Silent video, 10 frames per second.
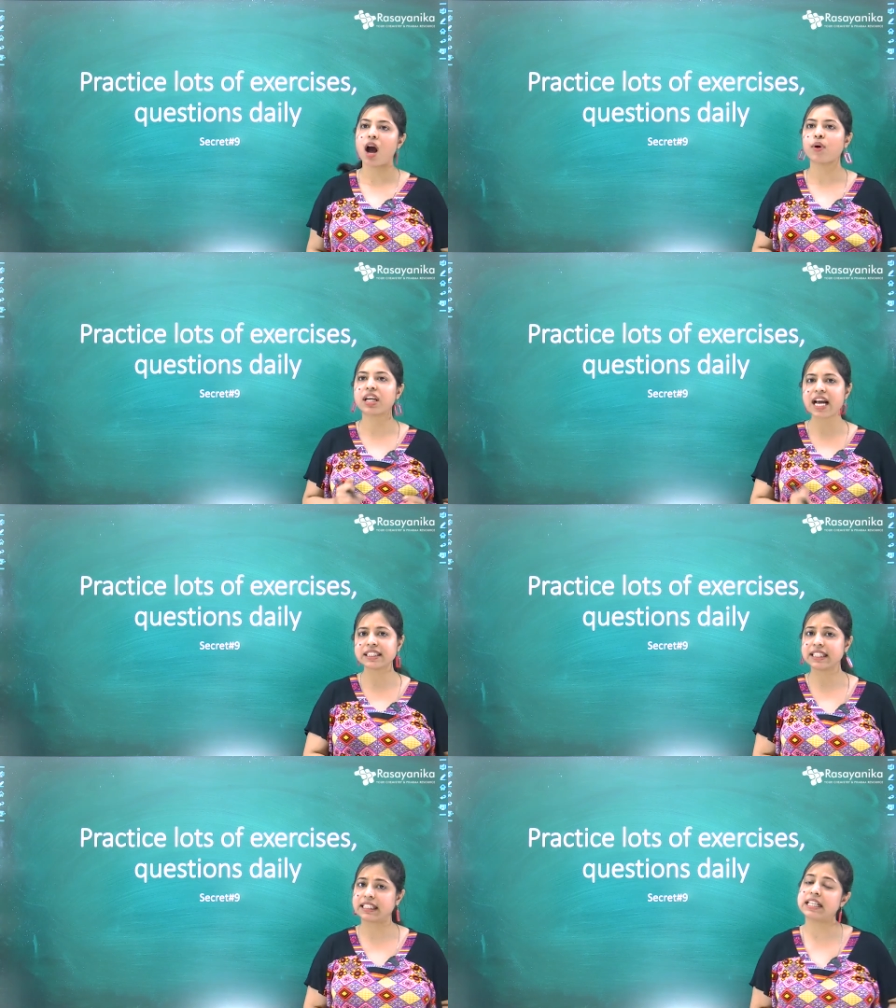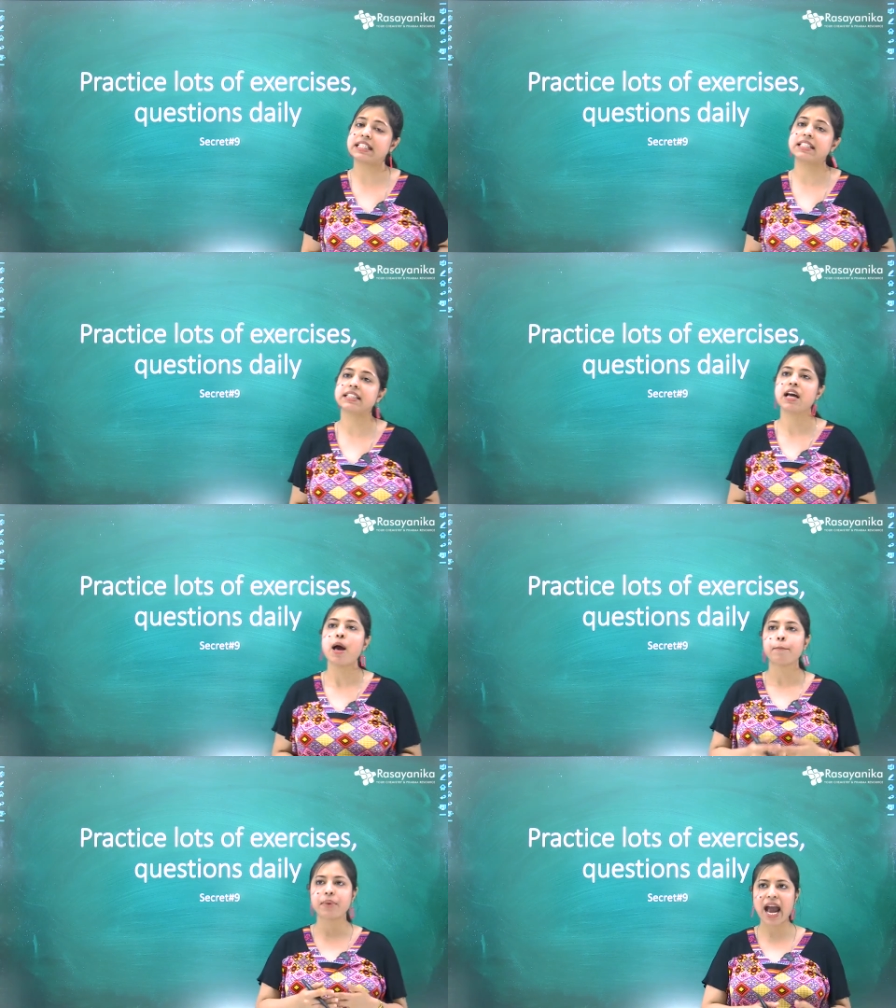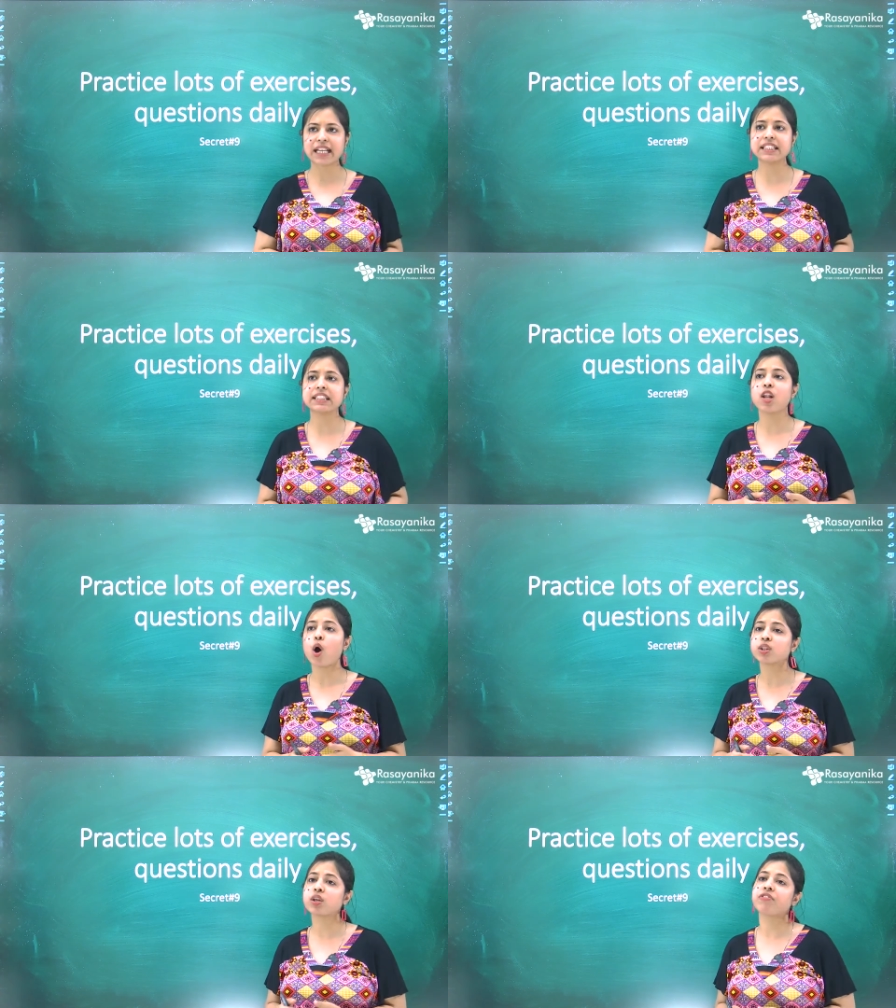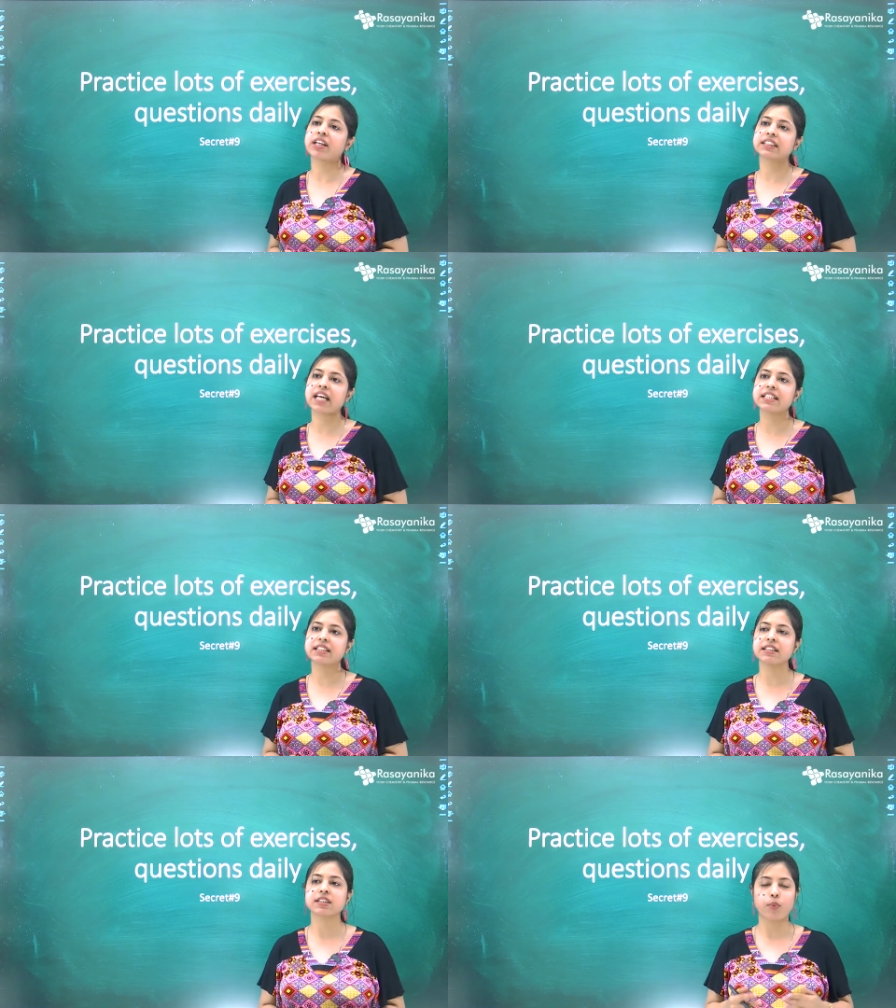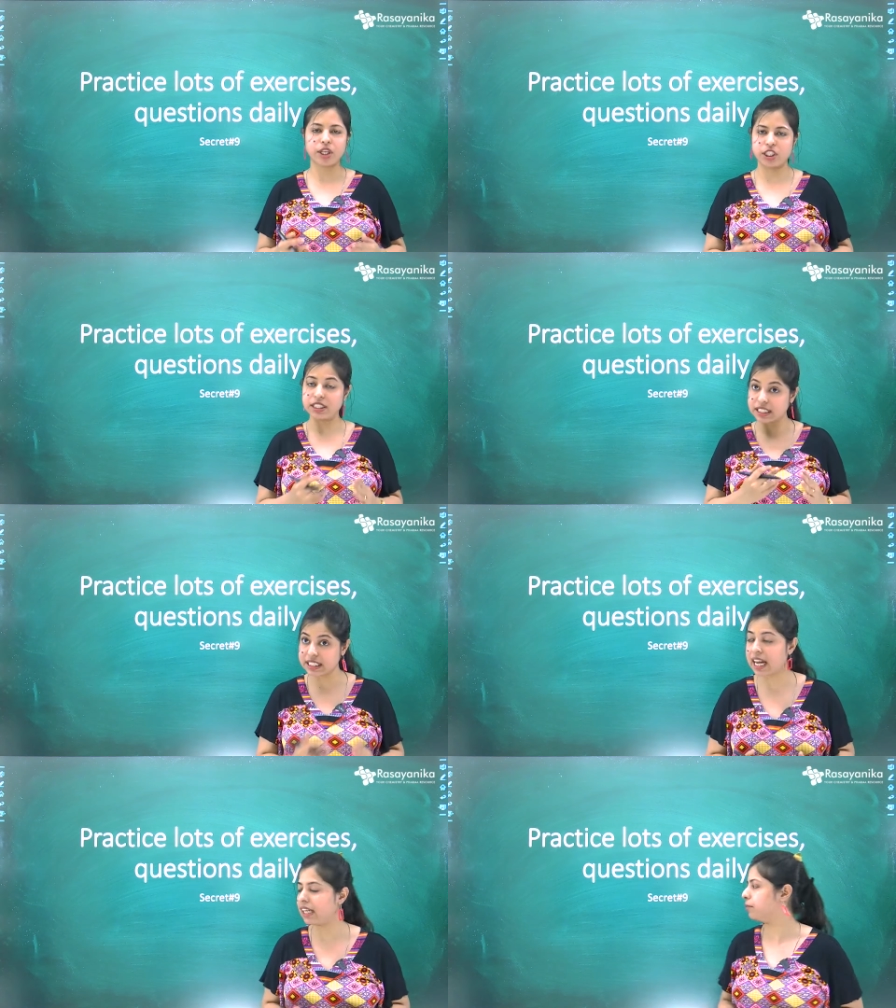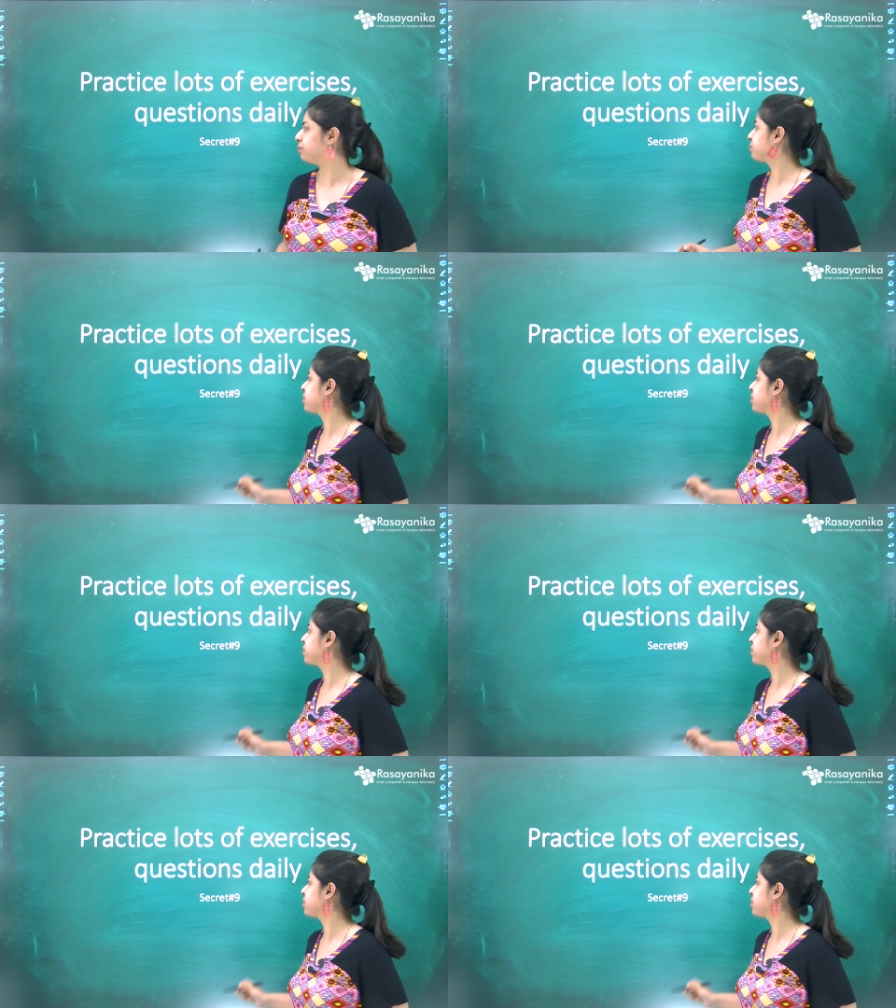our ninth secret is practice lots of exercises questions daily.